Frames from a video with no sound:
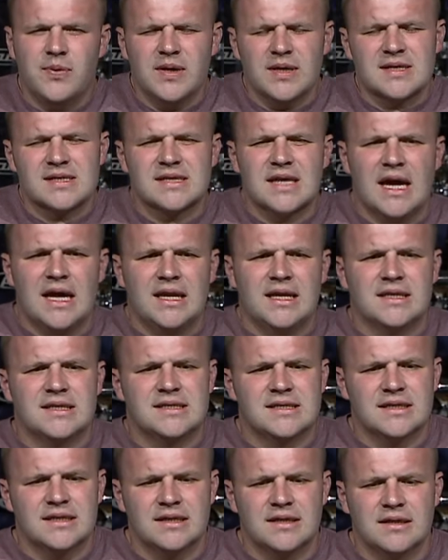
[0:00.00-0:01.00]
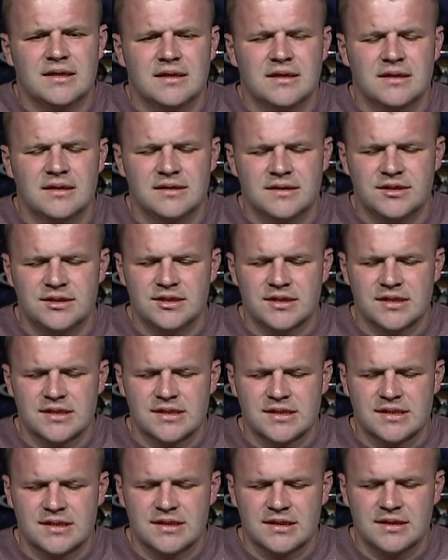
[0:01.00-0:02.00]
be excited to
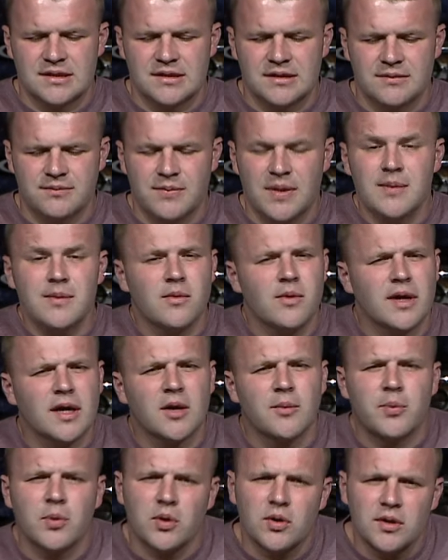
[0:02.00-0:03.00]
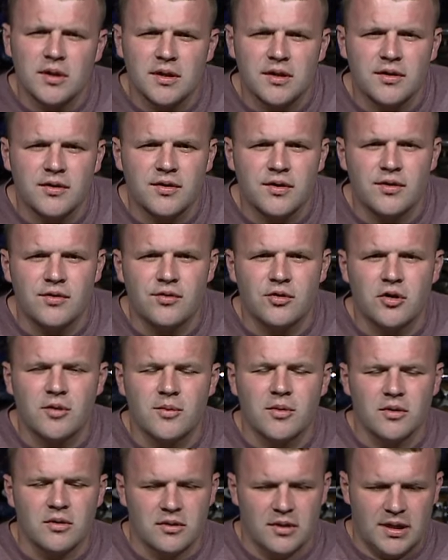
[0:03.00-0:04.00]
just maybe wake up earlier than
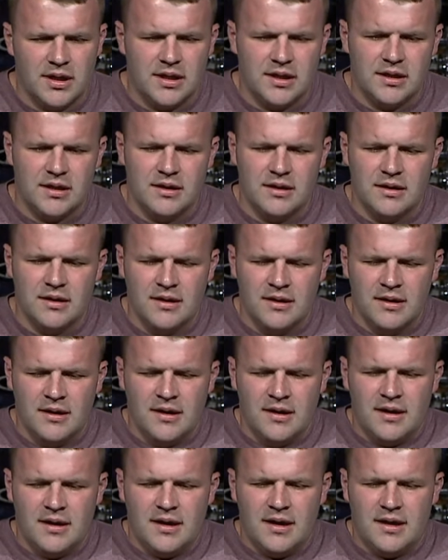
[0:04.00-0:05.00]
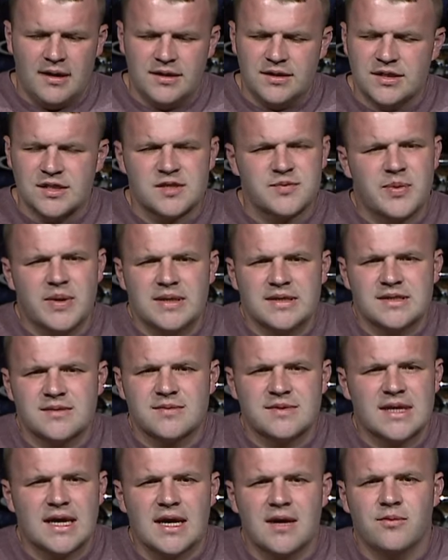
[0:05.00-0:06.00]
normal and just spend
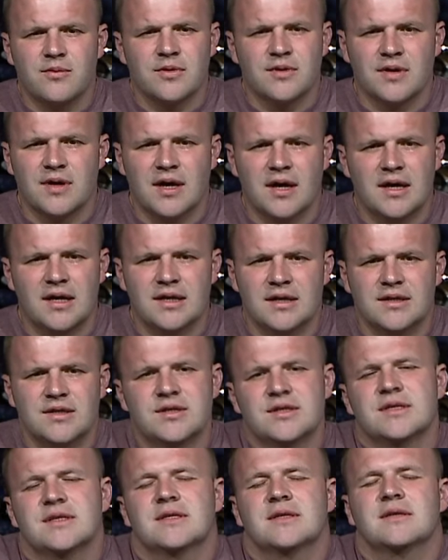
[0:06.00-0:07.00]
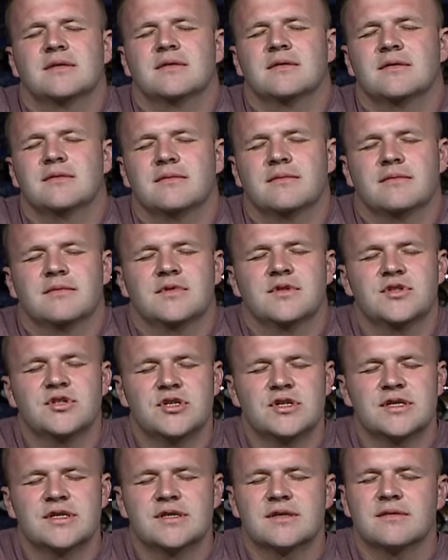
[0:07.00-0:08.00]
some time with God and
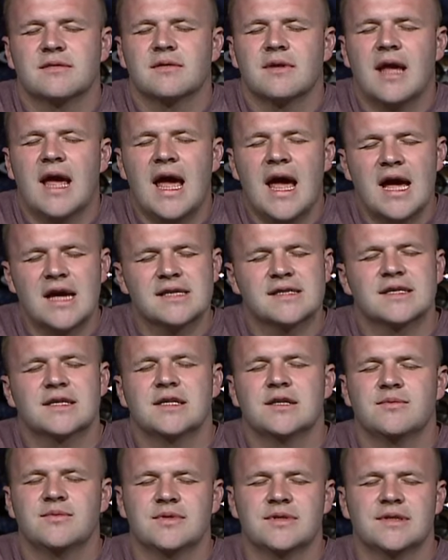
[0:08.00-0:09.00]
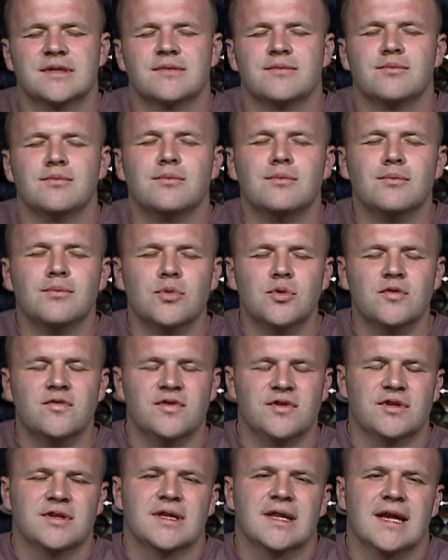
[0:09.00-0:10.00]
just ask Him to
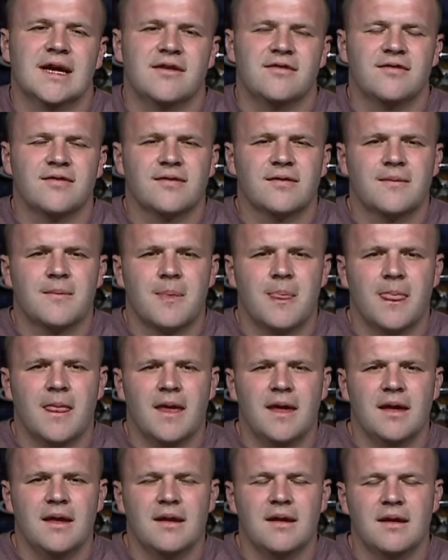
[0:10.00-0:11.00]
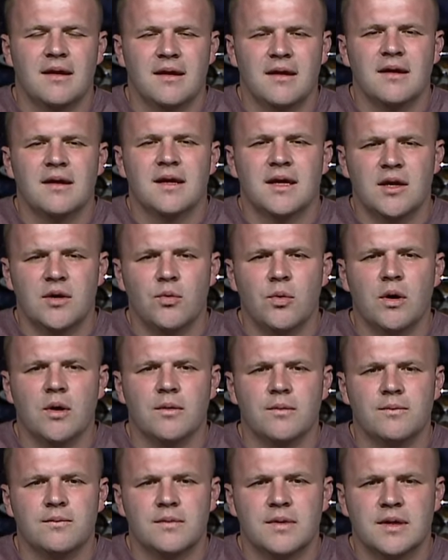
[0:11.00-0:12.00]
move in your life. And He
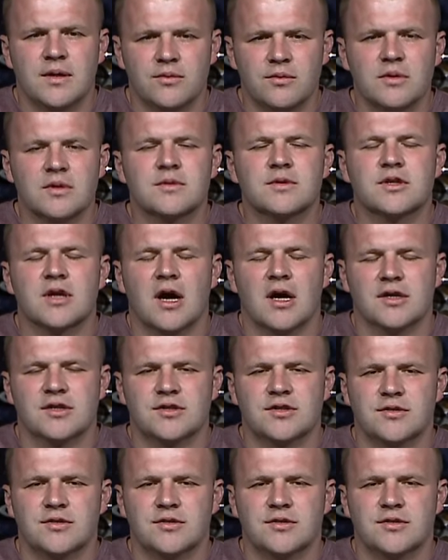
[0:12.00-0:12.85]
will. He will talk